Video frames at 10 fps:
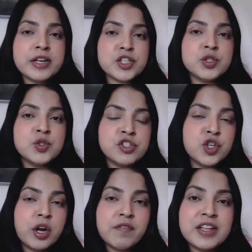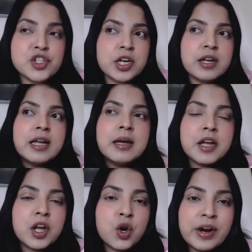into a joint venture,
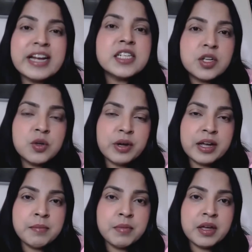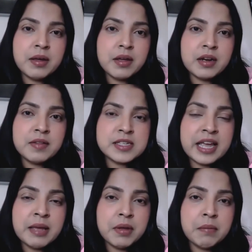create a new, this
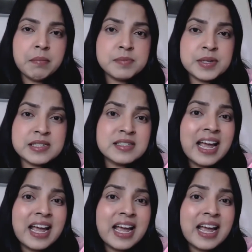Airbnb business,